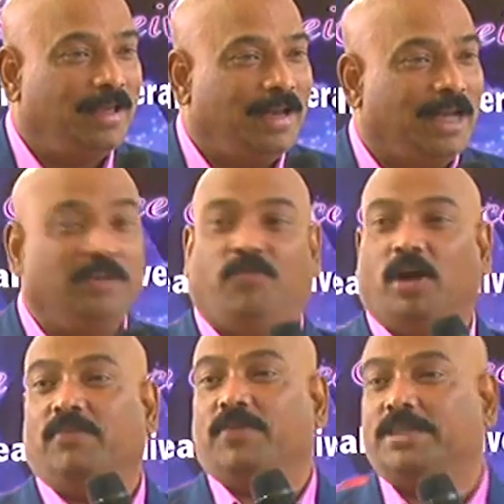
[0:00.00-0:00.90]
Now, in
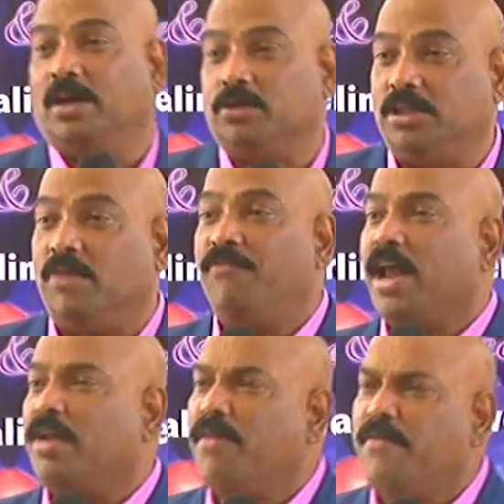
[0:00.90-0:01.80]
40 house. Now,
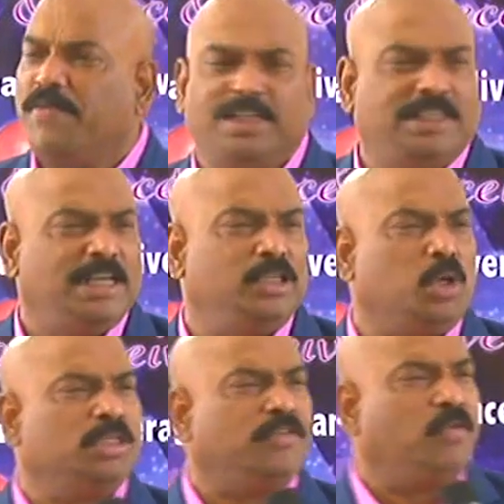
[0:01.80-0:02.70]
wherever we see
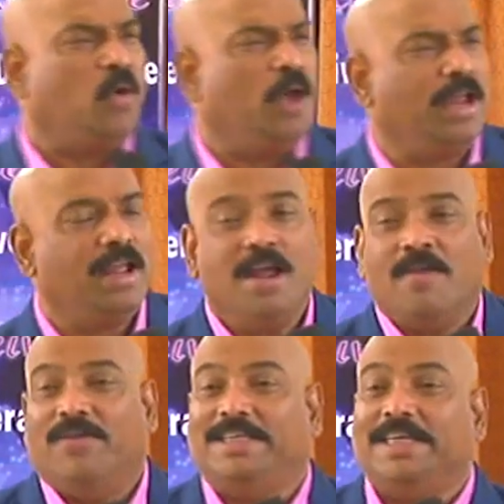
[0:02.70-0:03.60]
Joseph going,
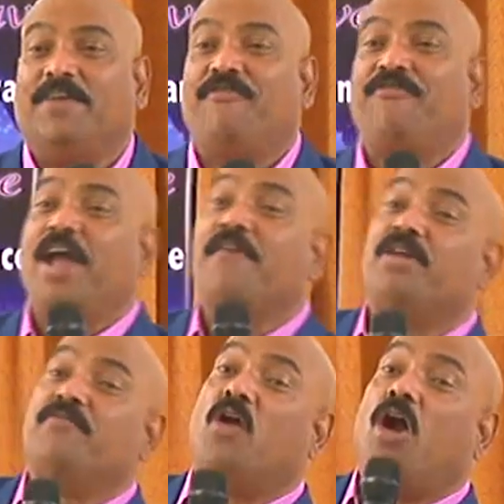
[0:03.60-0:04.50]
we see the favor
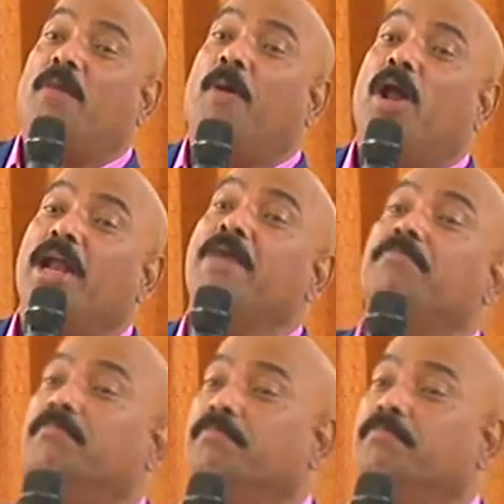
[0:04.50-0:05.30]
of God upon him.